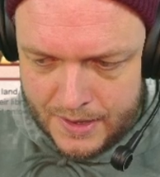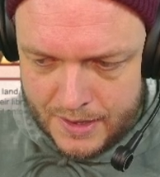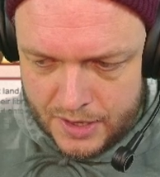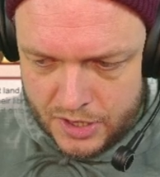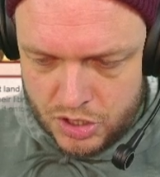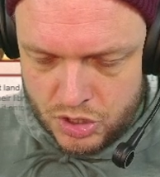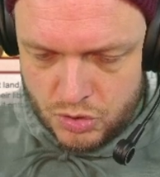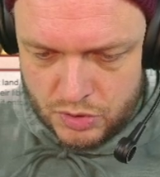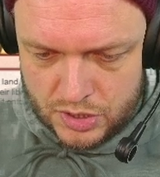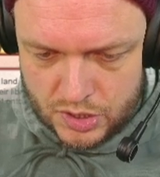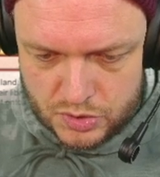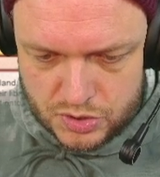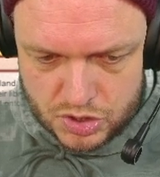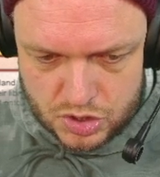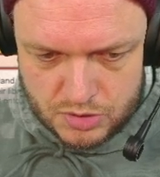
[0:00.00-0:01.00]

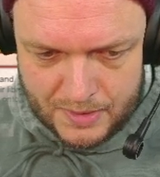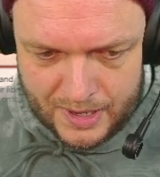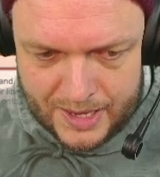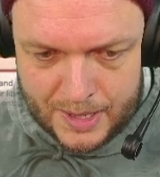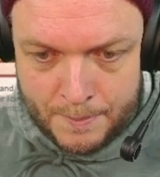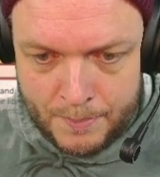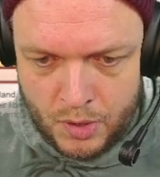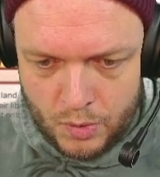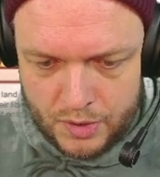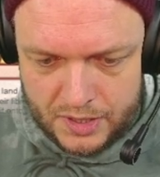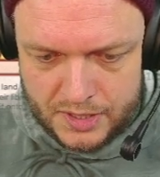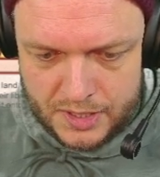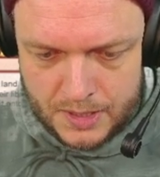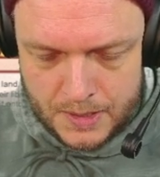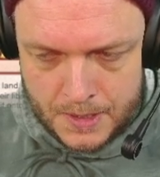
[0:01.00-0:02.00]
kudos to my opponent
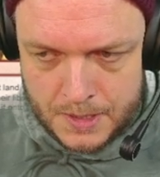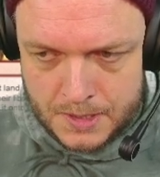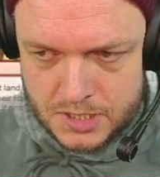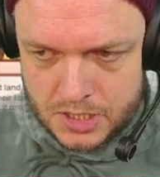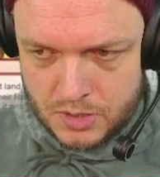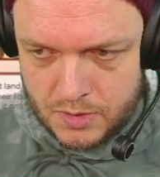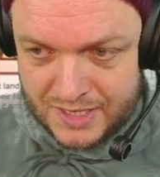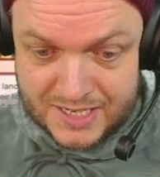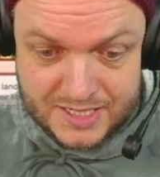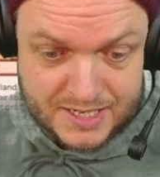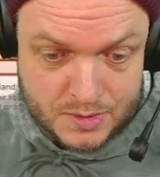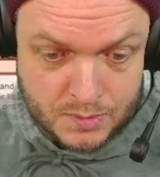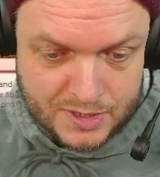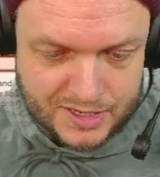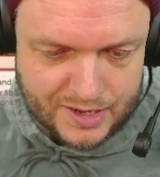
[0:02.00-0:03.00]
here. So as I said,
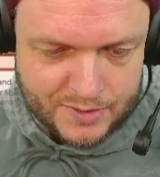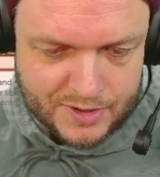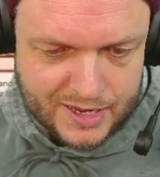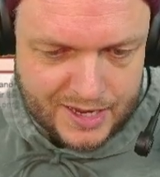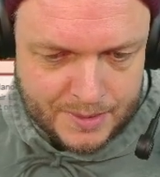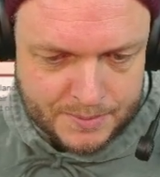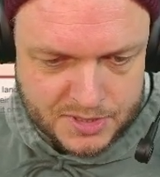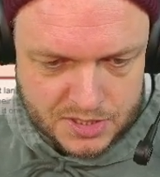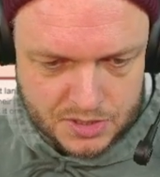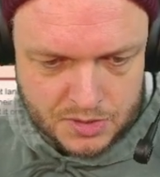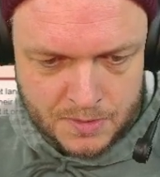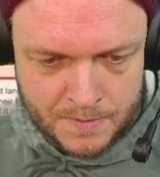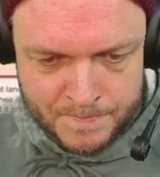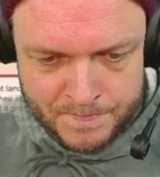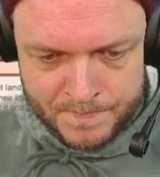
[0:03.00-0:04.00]
we're down a game, so
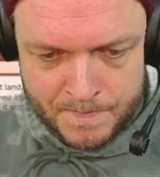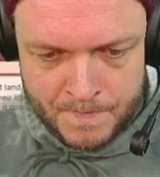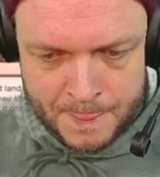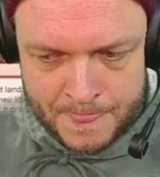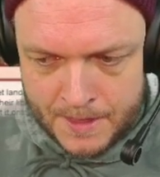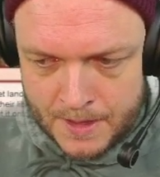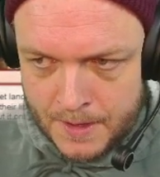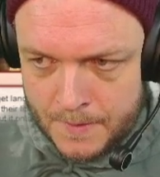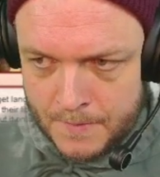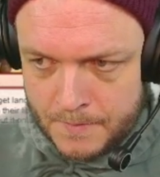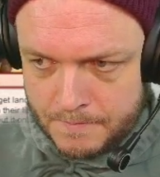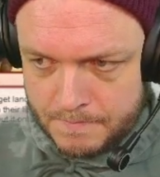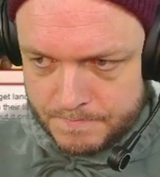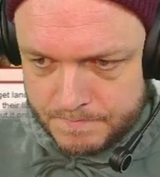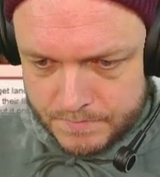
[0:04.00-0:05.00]

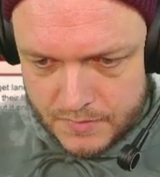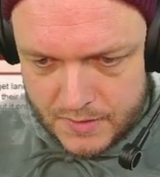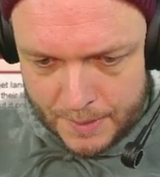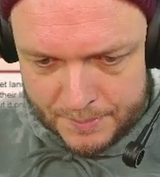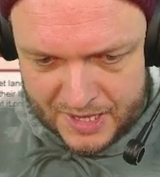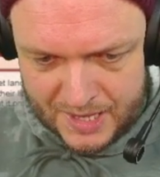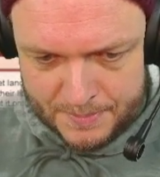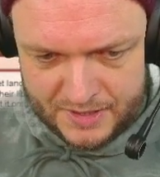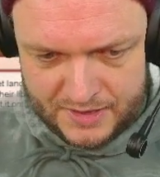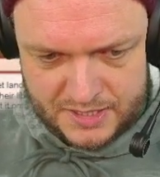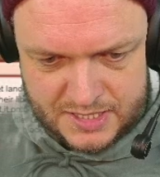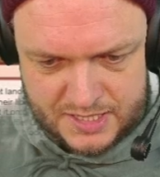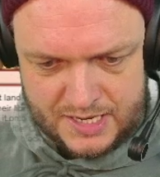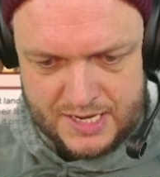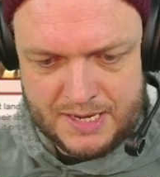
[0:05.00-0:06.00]
I'm keeping this
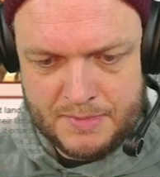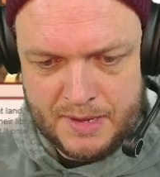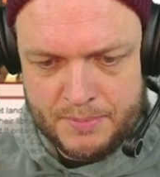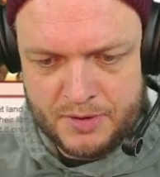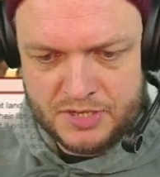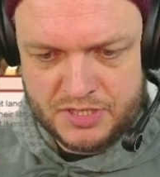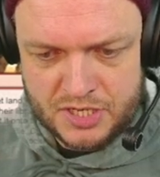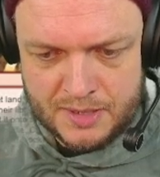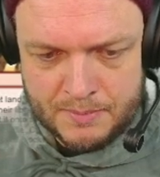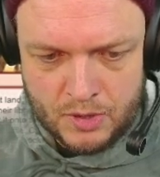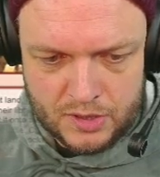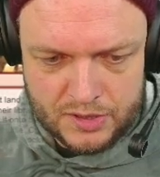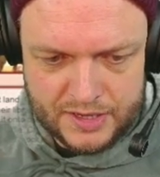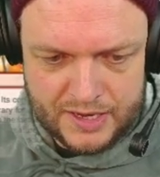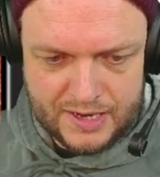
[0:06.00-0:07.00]
hand. My opponent's on a
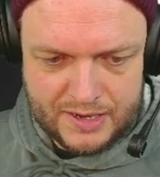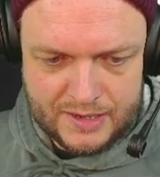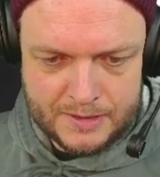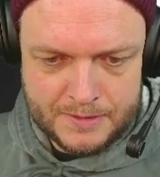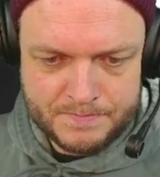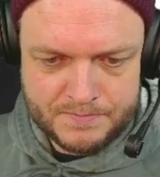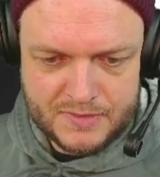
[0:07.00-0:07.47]
mulligan.